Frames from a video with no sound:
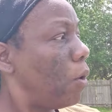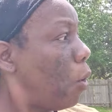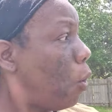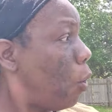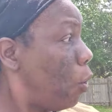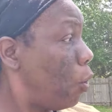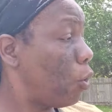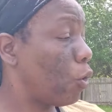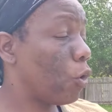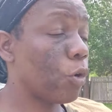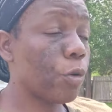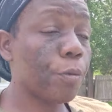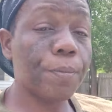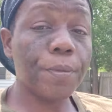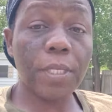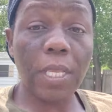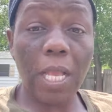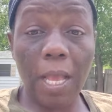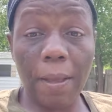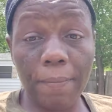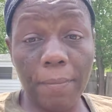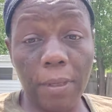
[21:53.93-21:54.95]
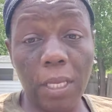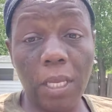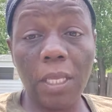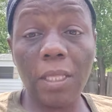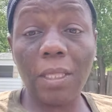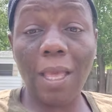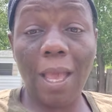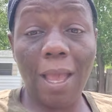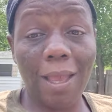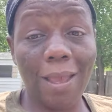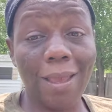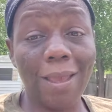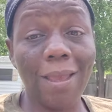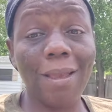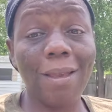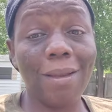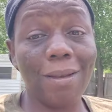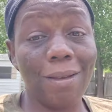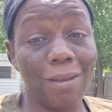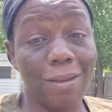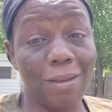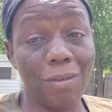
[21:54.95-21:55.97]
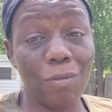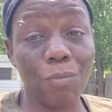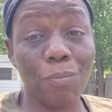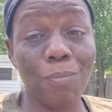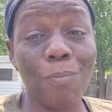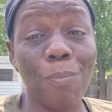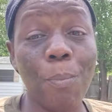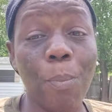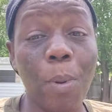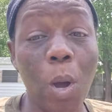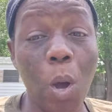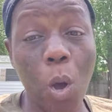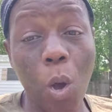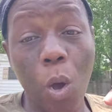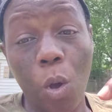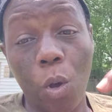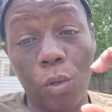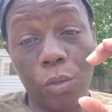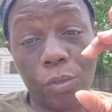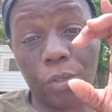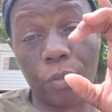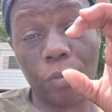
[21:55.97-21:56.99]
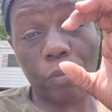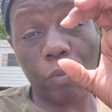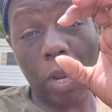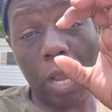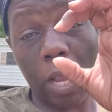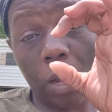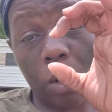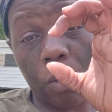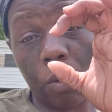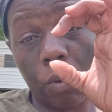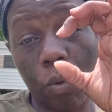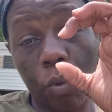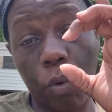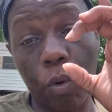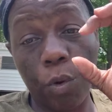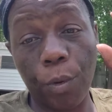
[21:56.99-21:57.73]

Orbs. I mean, like balls, round